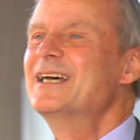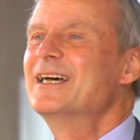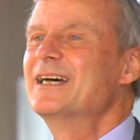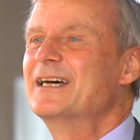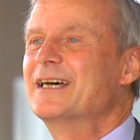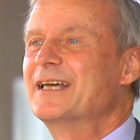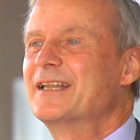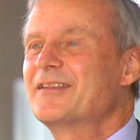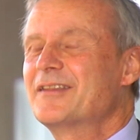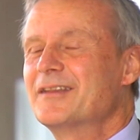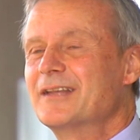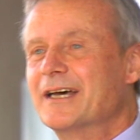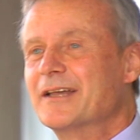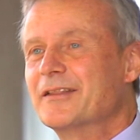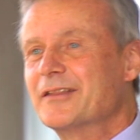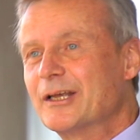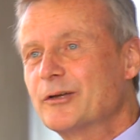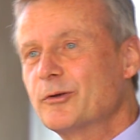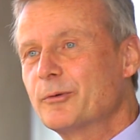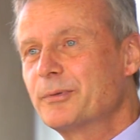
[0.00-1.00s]
And
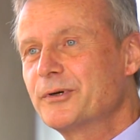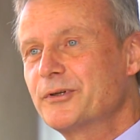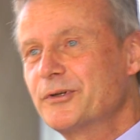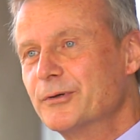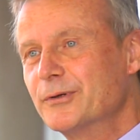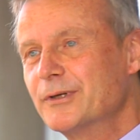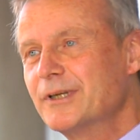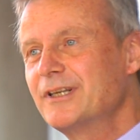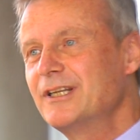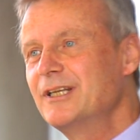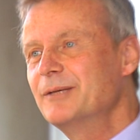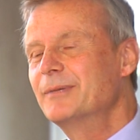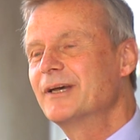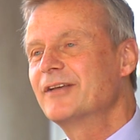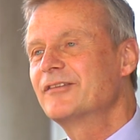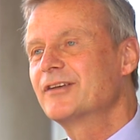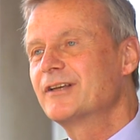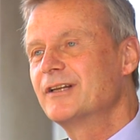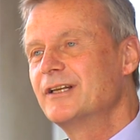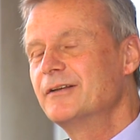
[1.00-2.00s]
that opportunity,
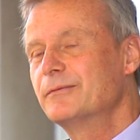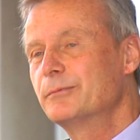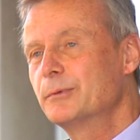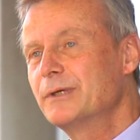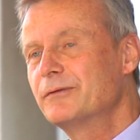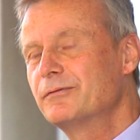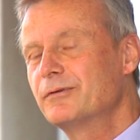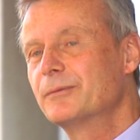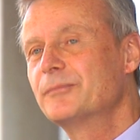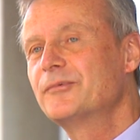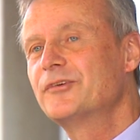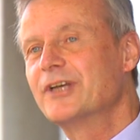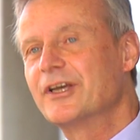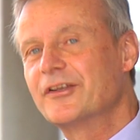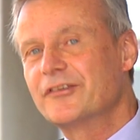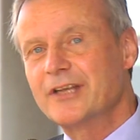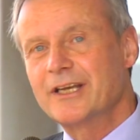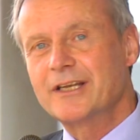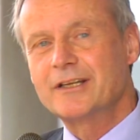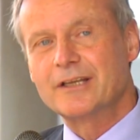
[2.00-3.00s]
basically, we from
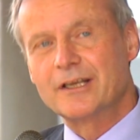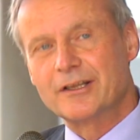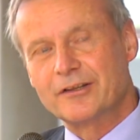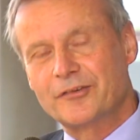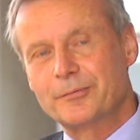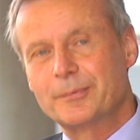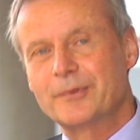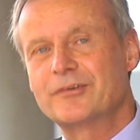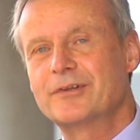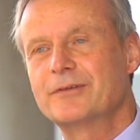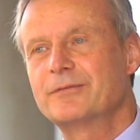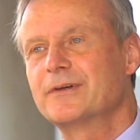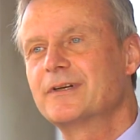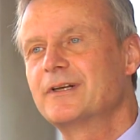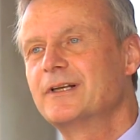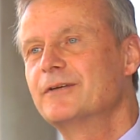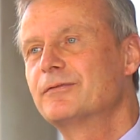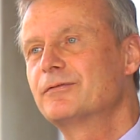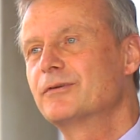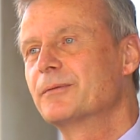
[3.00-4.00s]
GIZ and
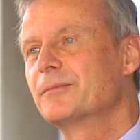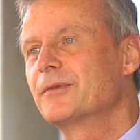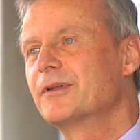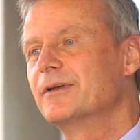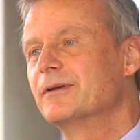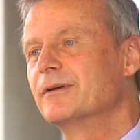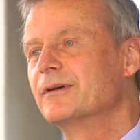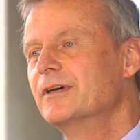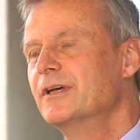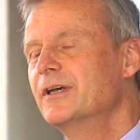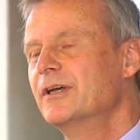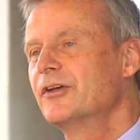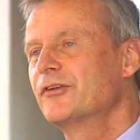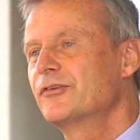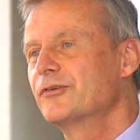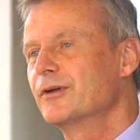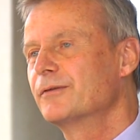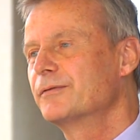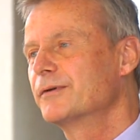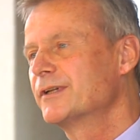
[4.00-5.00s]
specifically from the
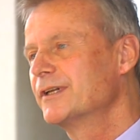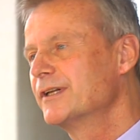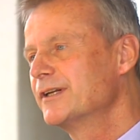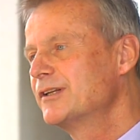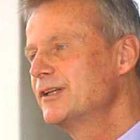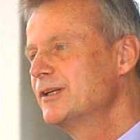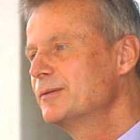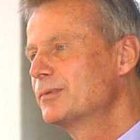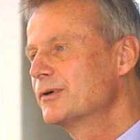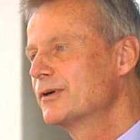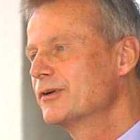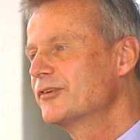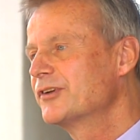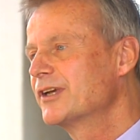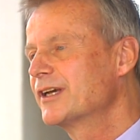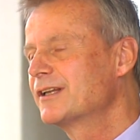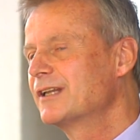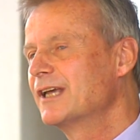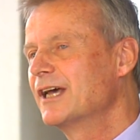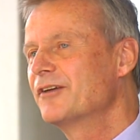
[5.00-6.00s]
Soil Fertility
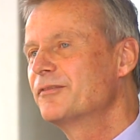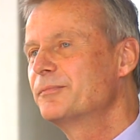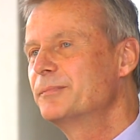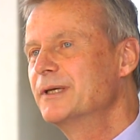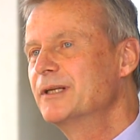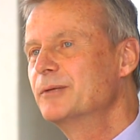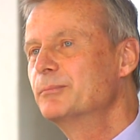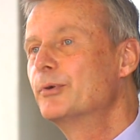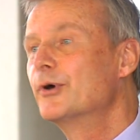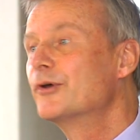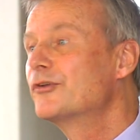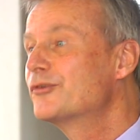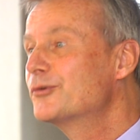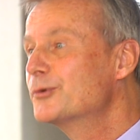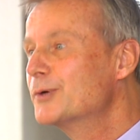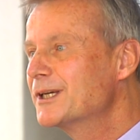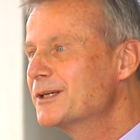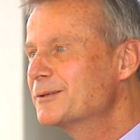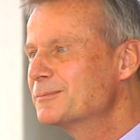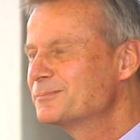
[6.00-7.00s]
Project have been
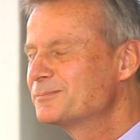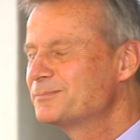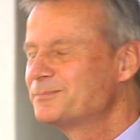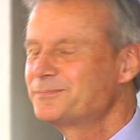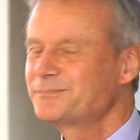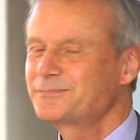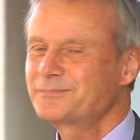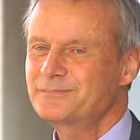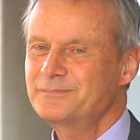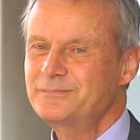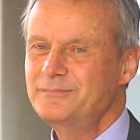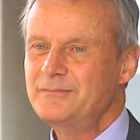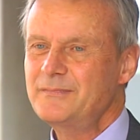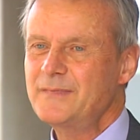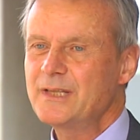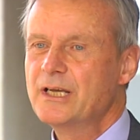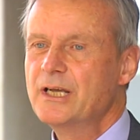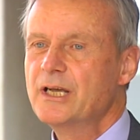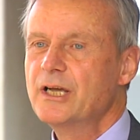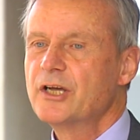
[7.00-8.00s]
pursuing
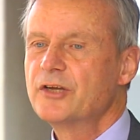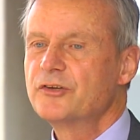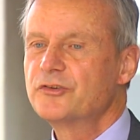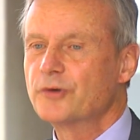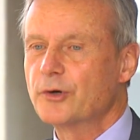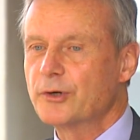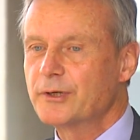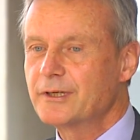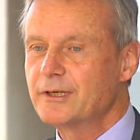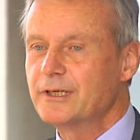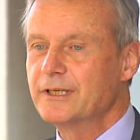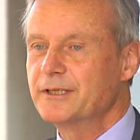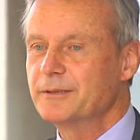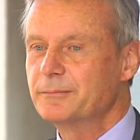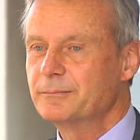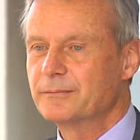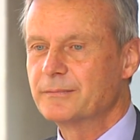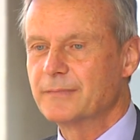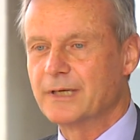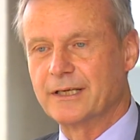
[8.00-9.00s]

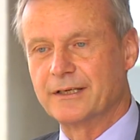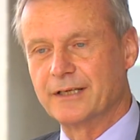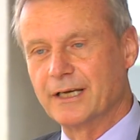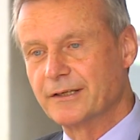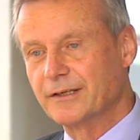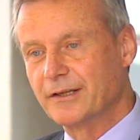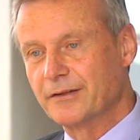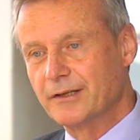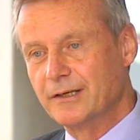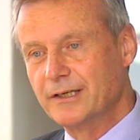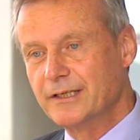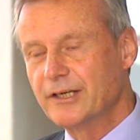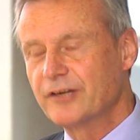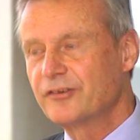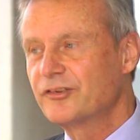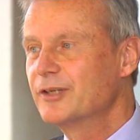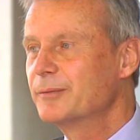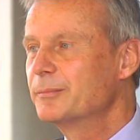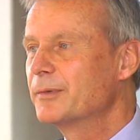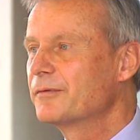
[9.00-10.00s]
jointly and under the
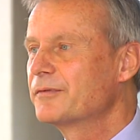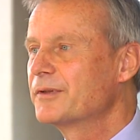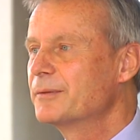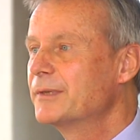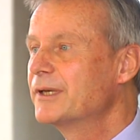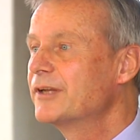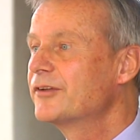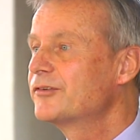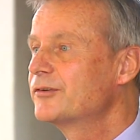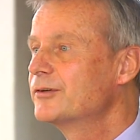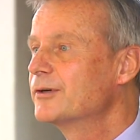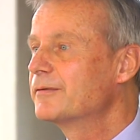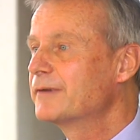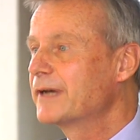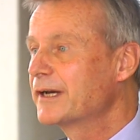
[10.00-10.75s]
leadership of the Ministry of